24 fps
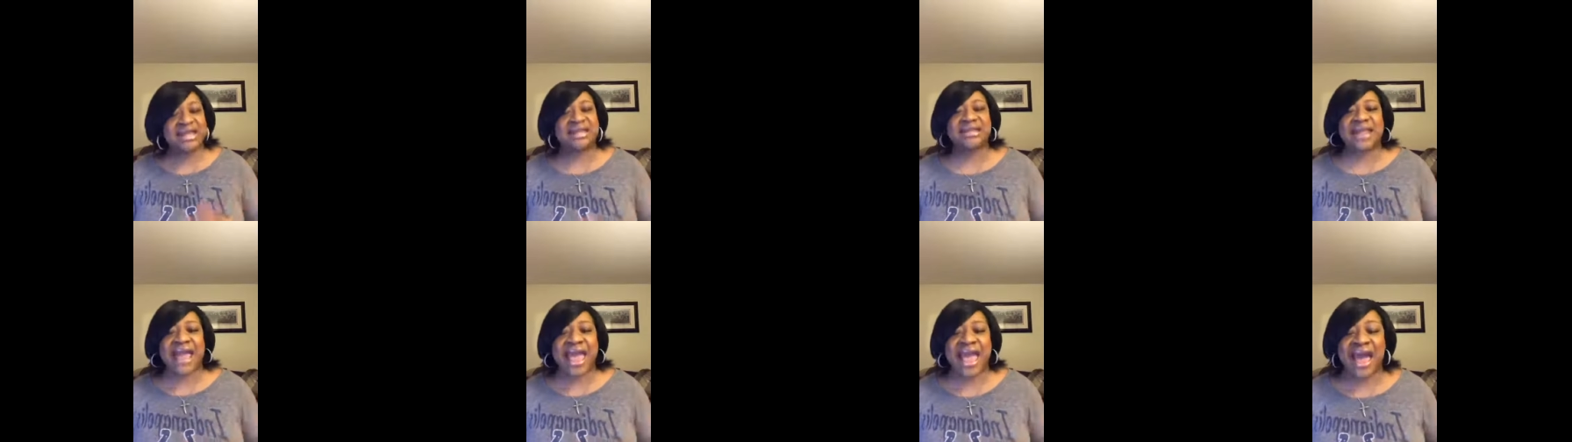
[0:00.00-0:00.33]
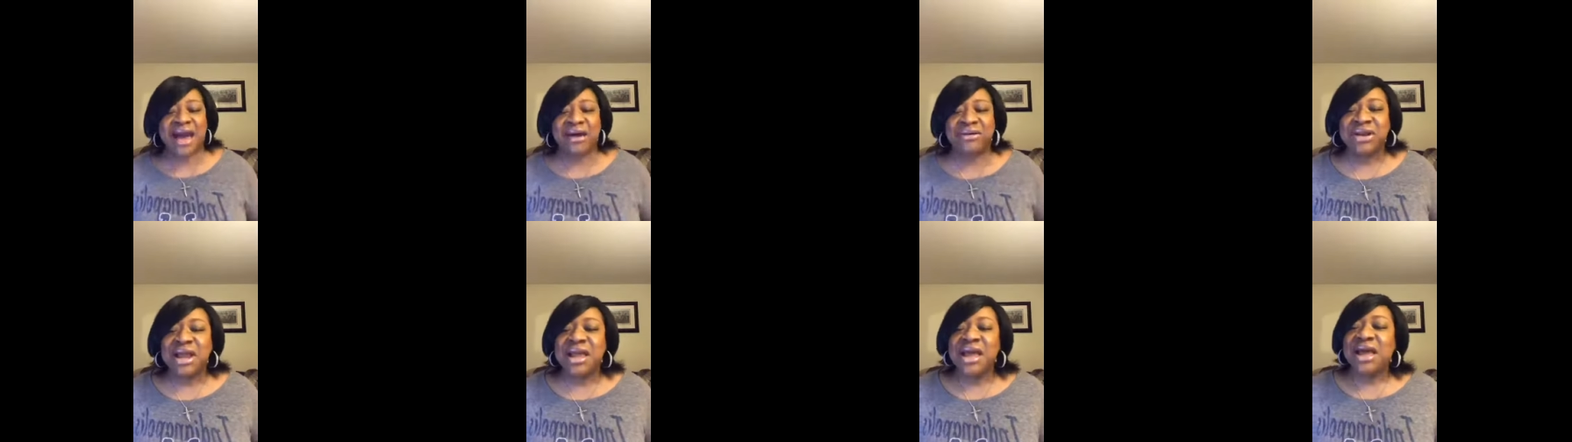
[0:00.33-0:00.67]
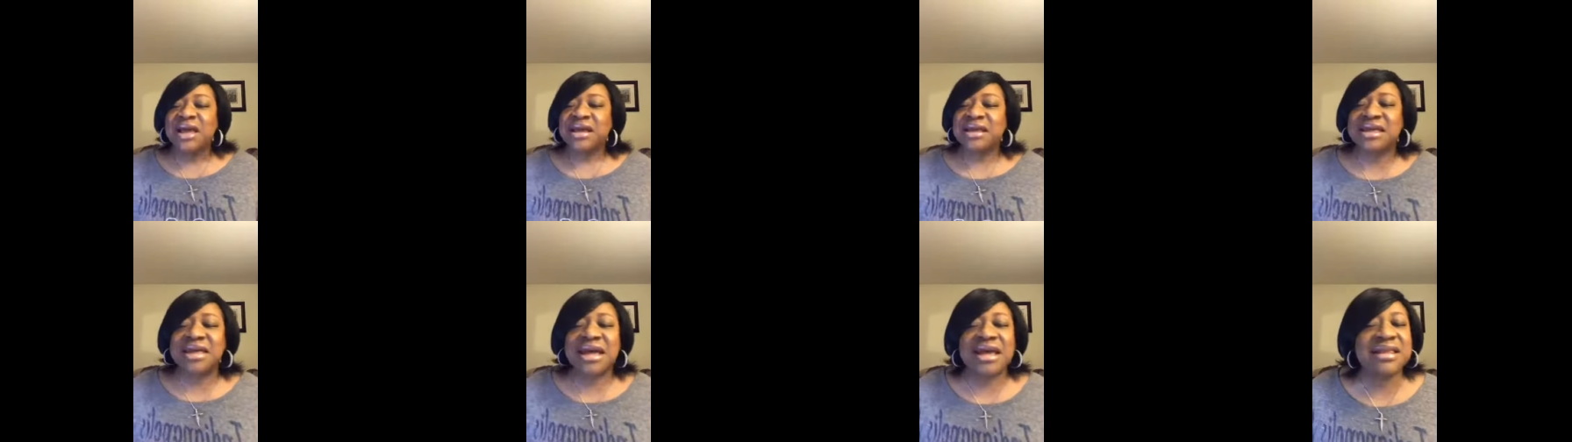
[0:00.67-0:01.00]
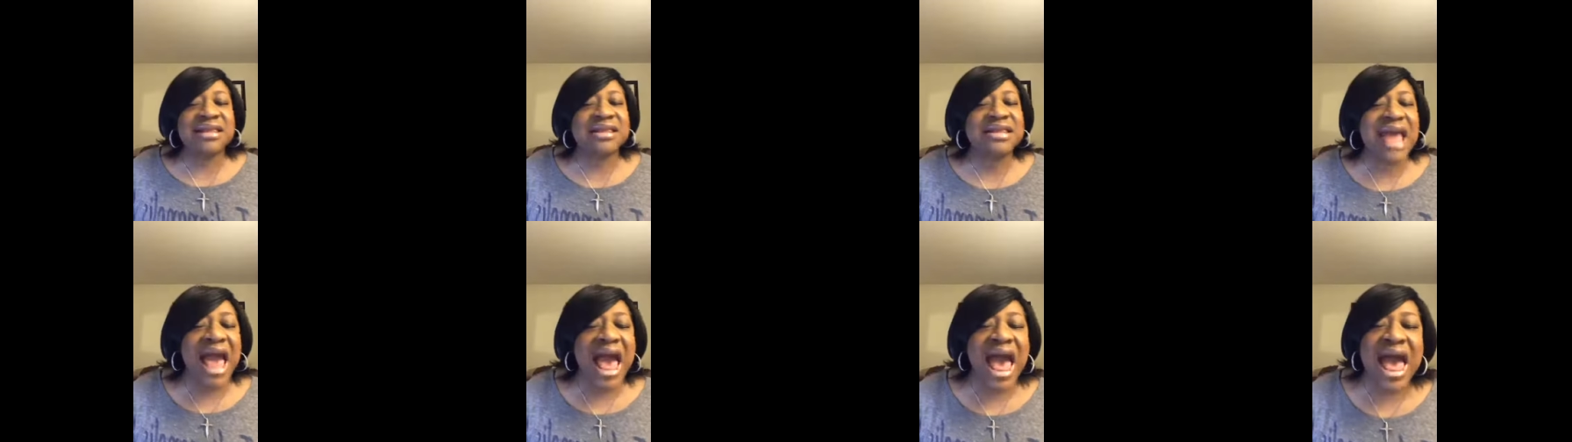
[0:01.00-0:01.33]
it down.
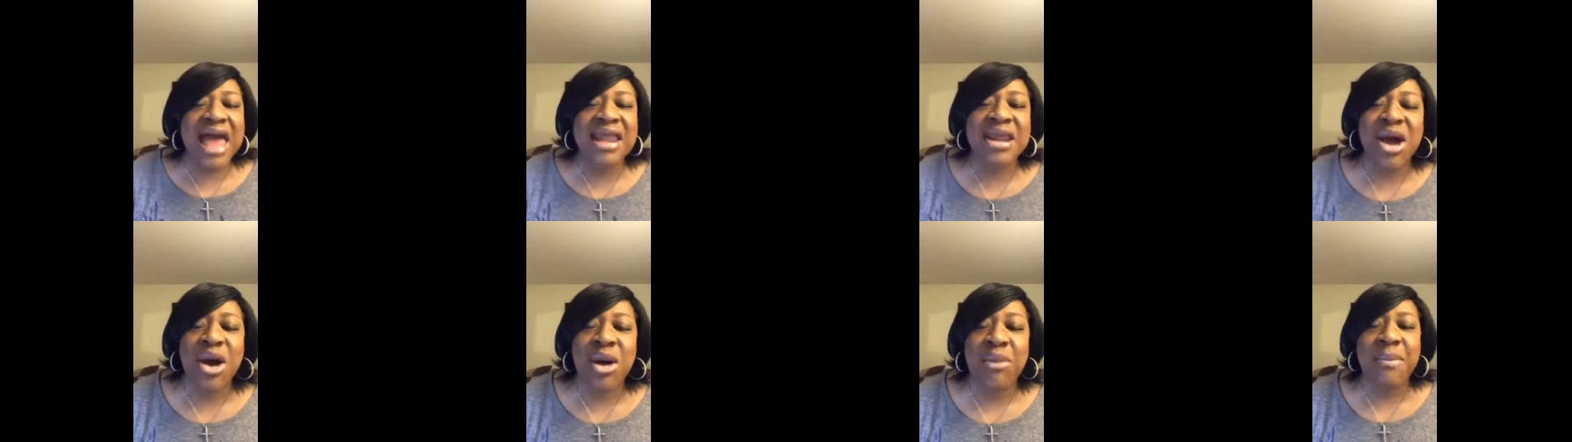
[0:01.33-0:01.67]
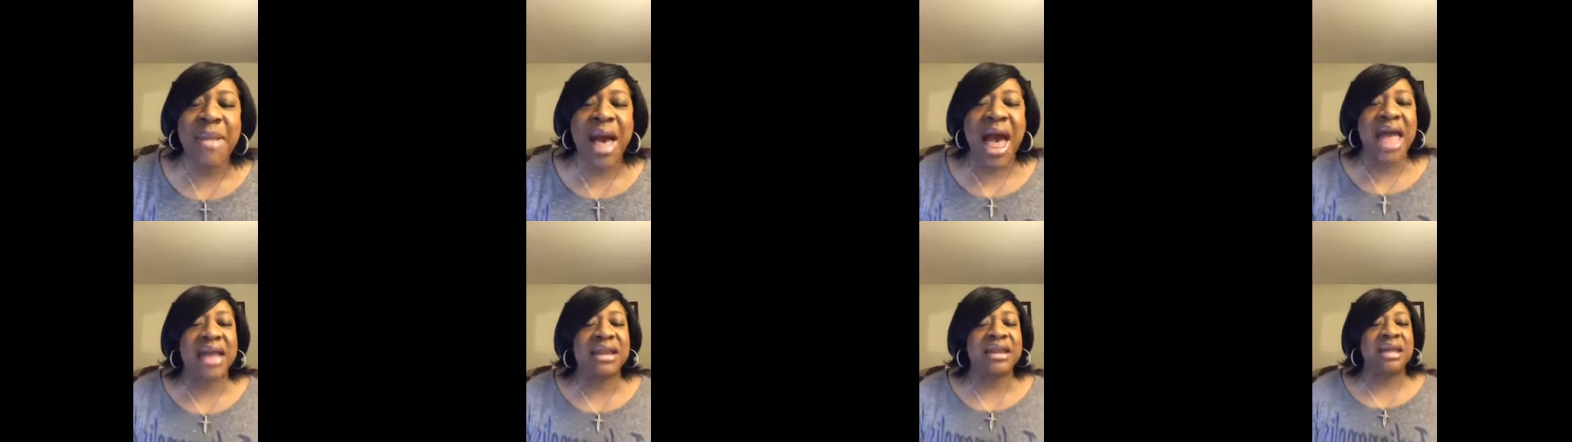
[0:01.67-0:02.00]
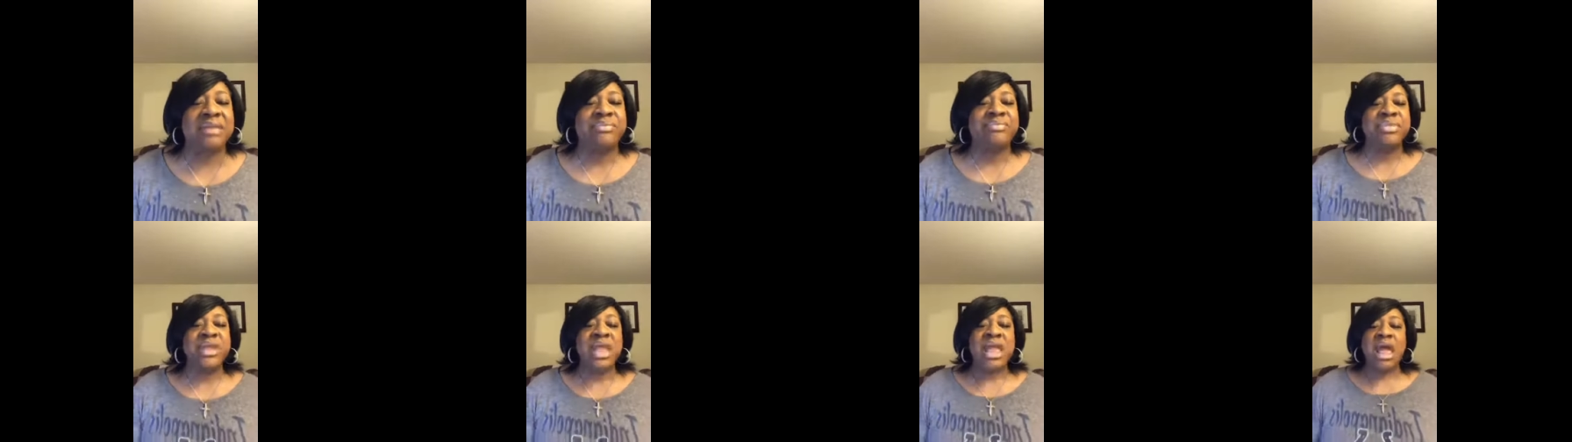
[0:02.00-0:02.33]
Good God Almighty.